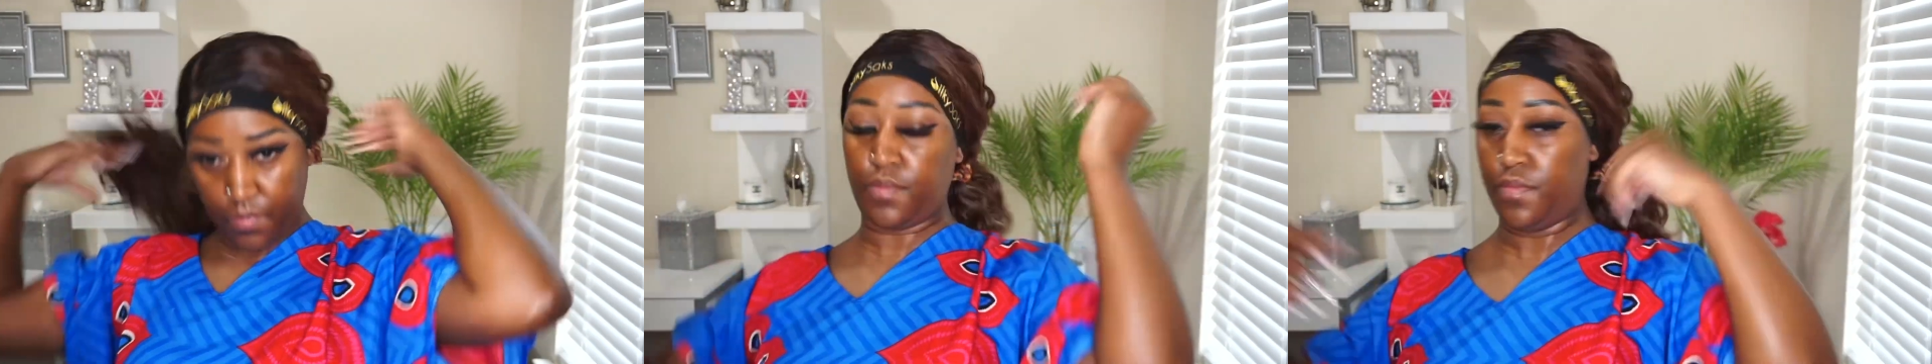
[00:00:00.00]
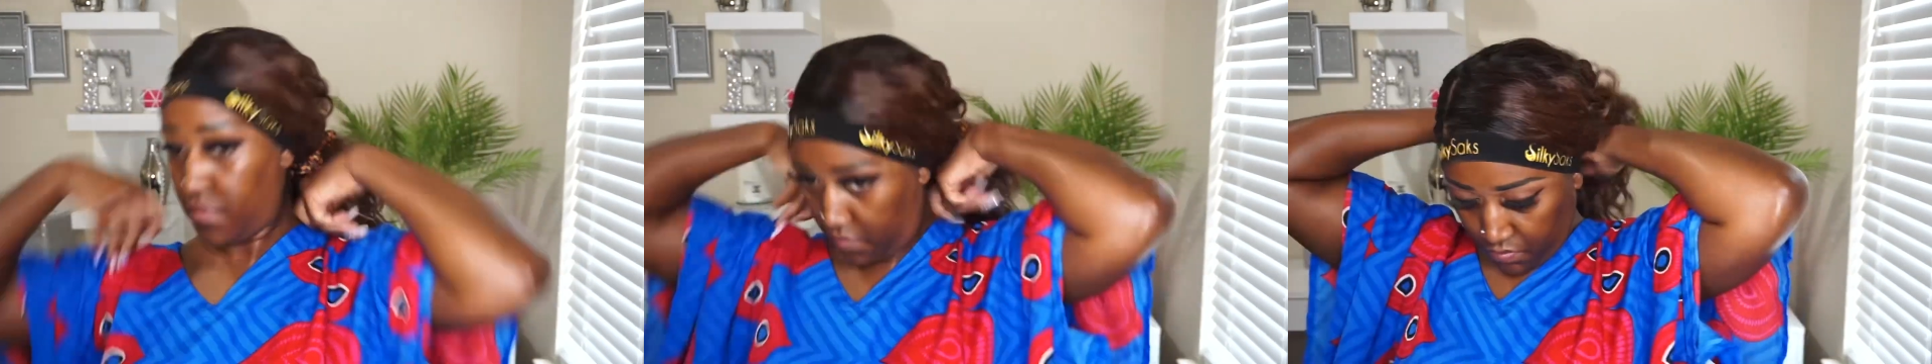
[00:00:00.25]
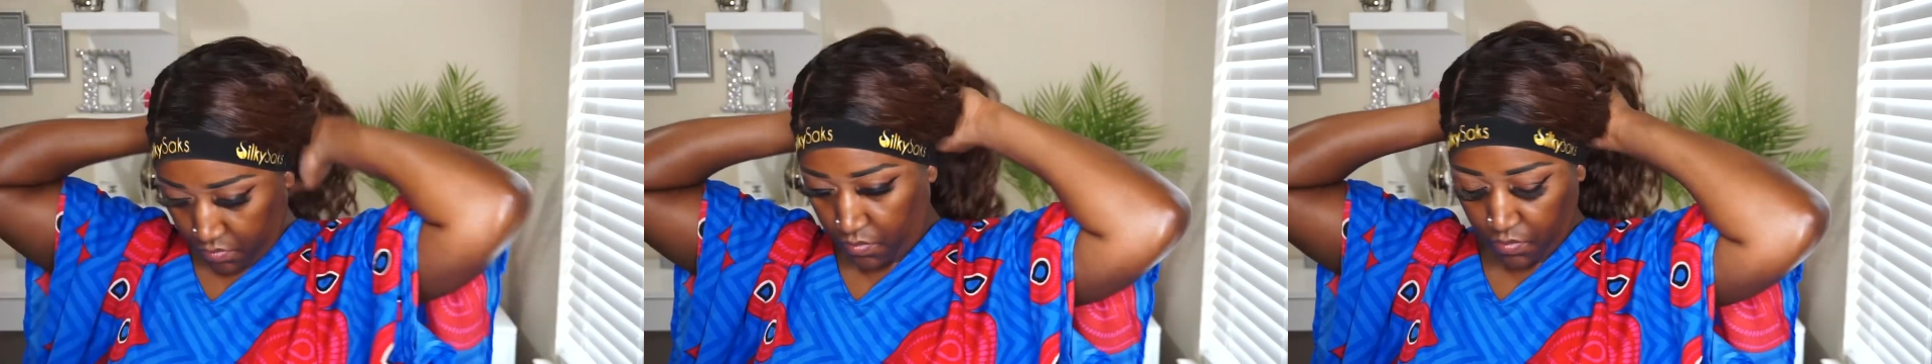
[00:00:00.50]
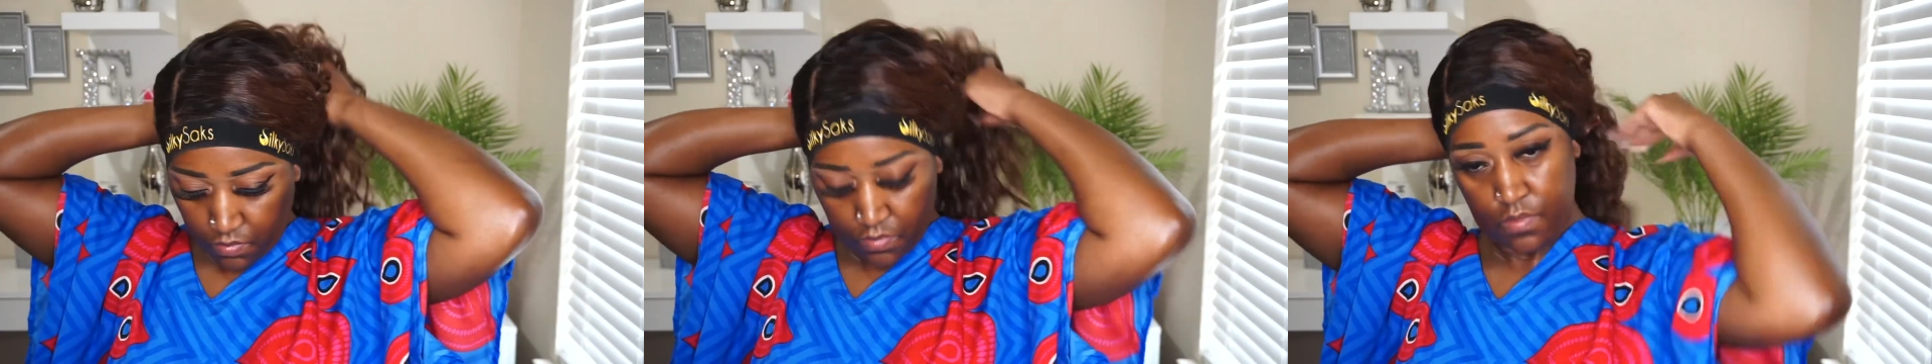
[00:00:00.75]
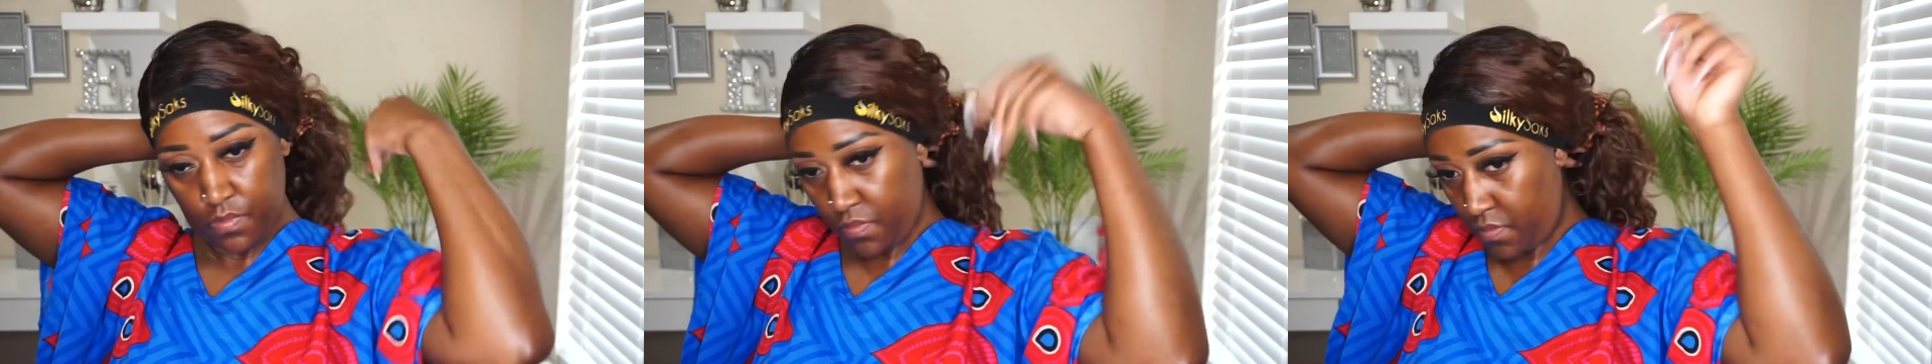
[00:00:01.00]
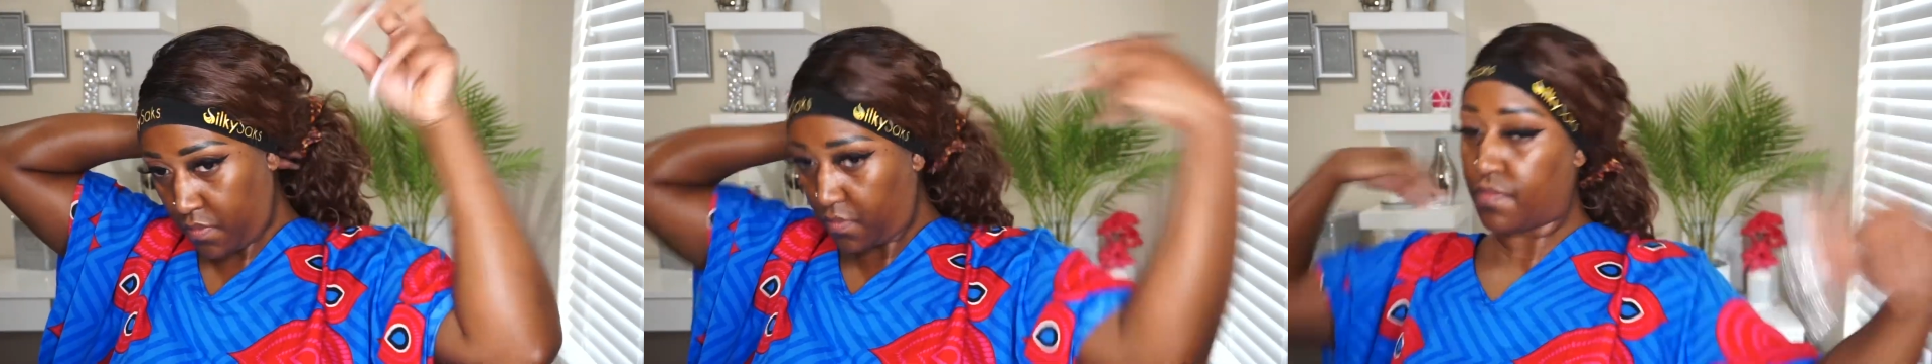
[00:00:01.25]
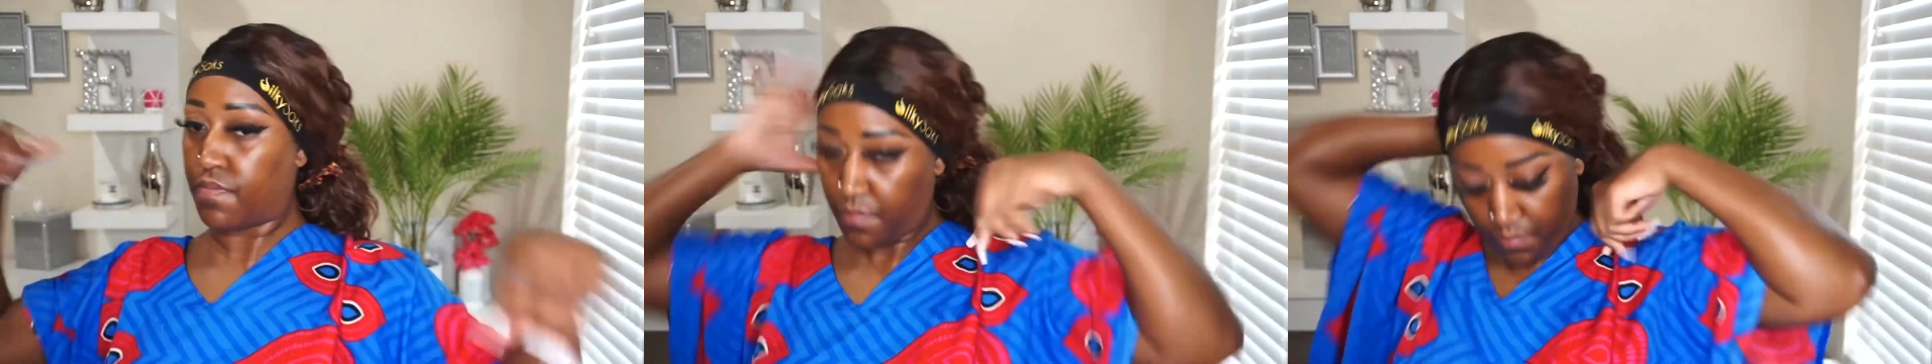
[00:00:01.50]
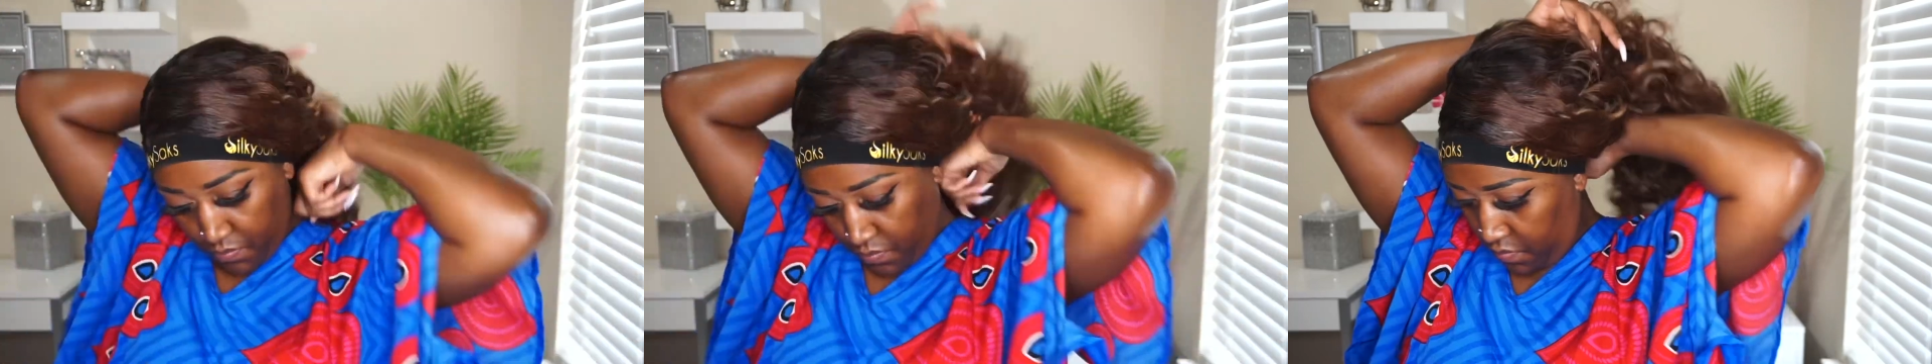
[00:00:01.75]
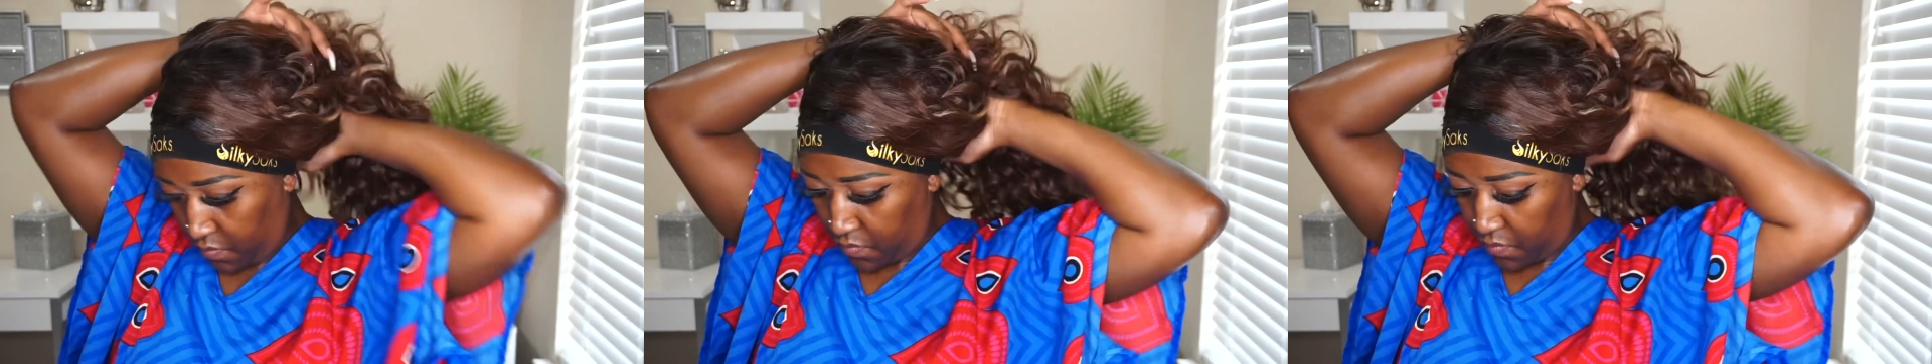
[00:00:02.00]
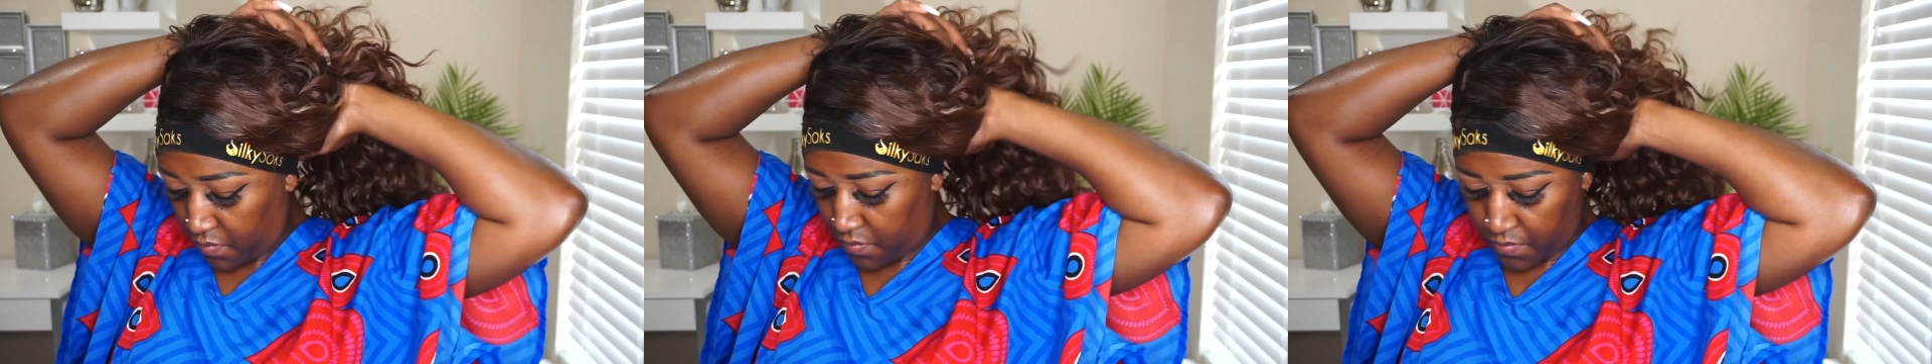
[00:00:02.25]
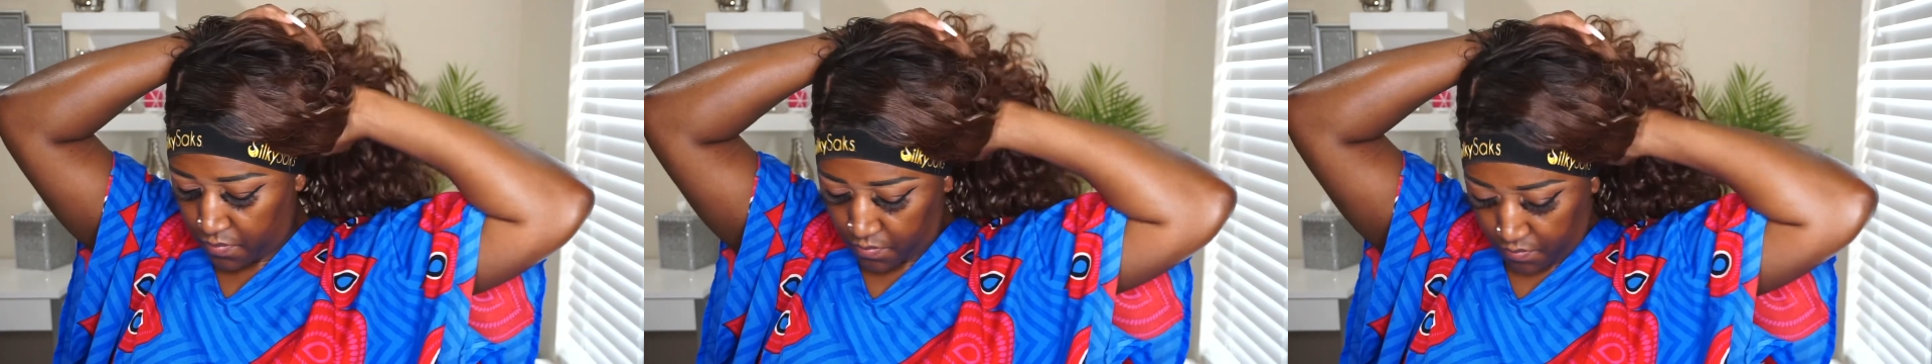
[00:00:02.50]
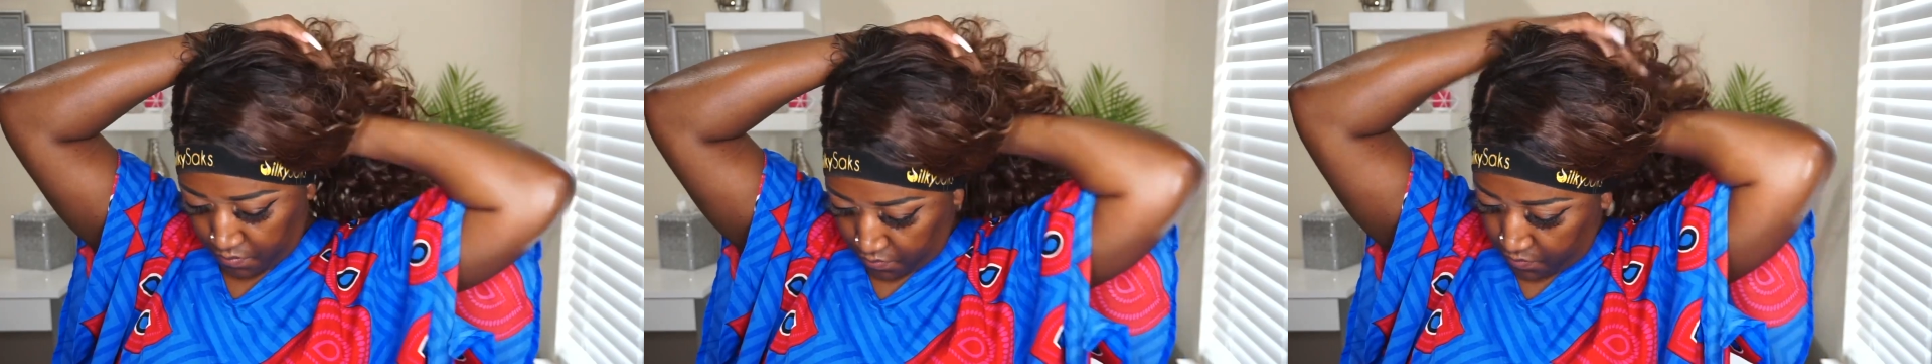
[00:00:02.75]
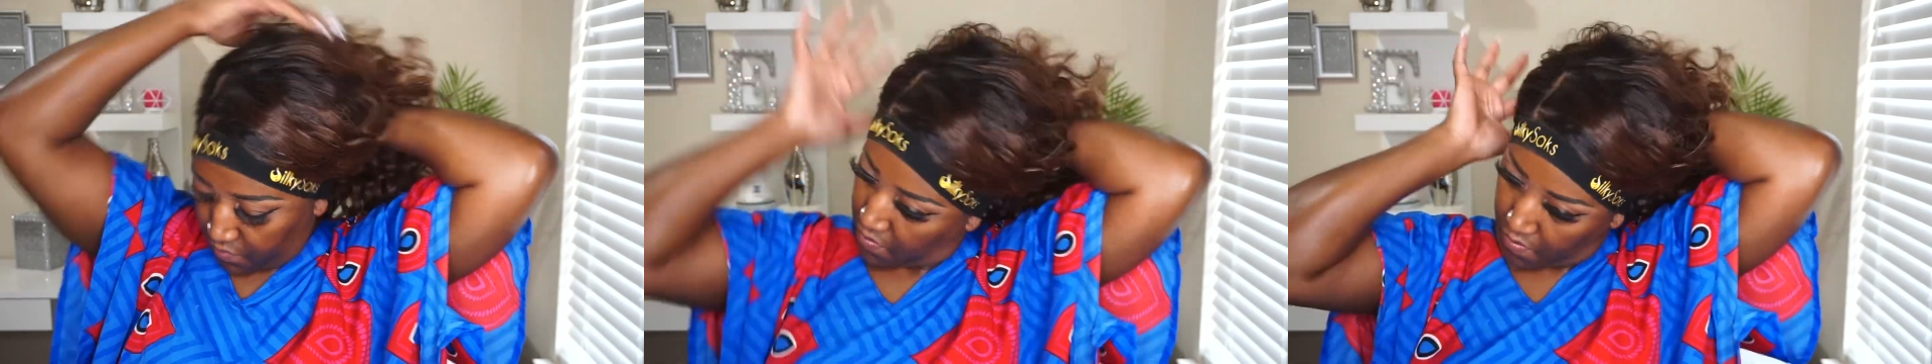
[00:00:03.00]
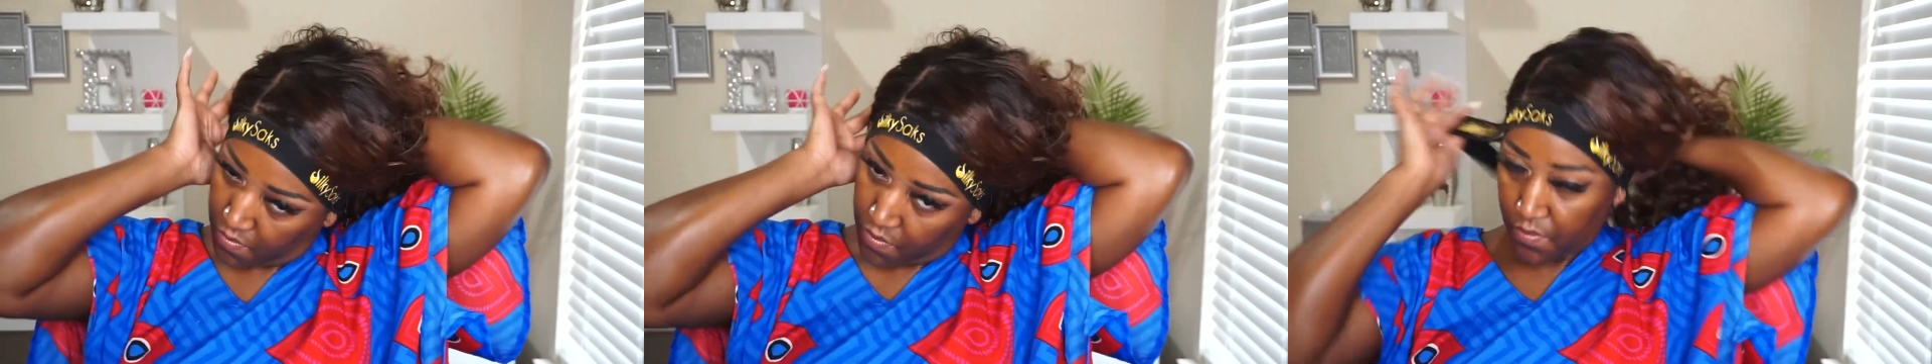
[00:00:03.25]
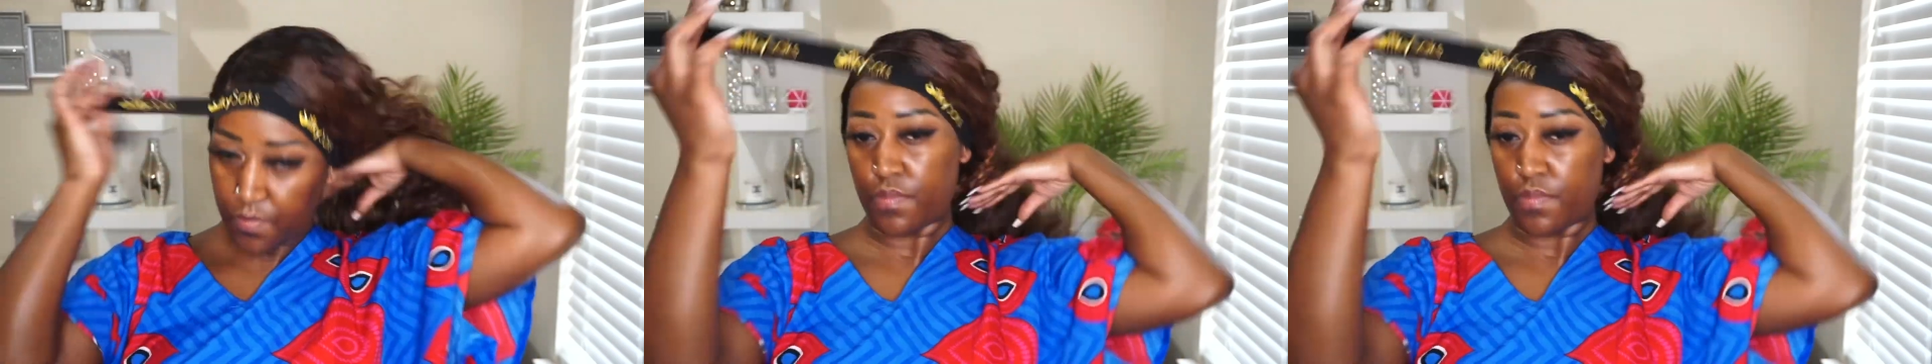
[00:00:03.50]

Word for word: This is one of those wigs that will keep you warm in the cold.